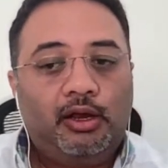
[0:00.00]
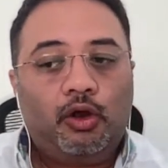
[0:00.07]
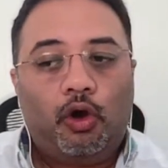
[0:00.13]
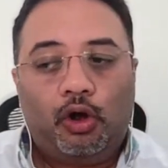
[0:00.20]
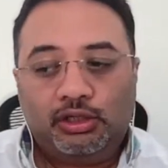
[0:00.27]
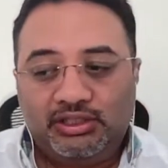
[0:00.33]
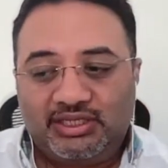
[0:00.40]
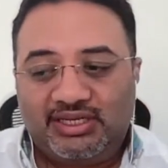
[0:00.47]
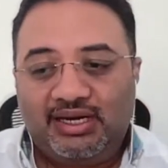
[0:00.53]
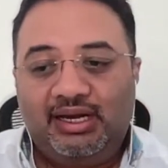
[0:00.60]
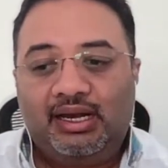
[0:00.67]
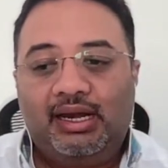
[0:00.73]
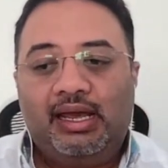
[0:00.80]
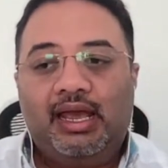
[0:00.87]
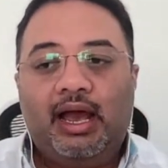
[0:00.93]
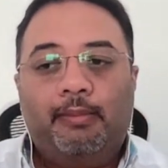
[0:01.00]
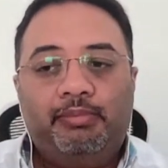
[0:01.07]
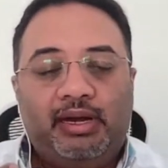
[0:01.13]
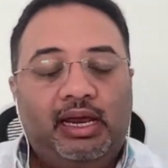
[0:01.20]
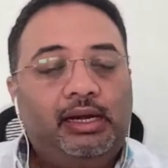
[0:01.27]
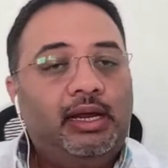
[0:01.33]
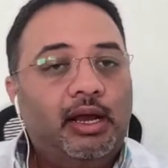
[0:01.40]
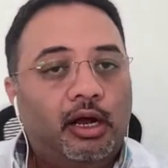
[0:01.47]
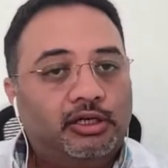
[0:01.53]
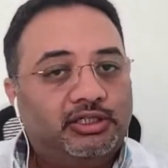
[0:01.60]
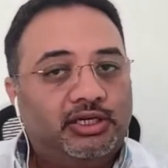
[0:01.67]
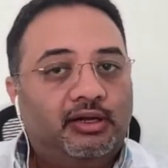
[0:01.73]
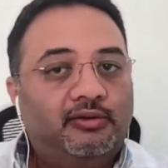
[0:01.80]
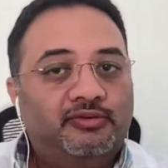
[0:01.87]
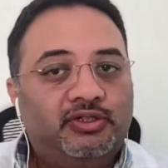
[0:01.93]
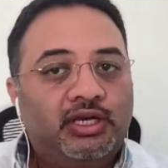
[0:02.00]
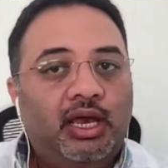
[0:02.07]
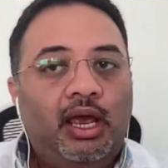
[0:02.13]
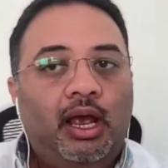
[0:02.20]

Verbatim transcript: constantly updating ourselves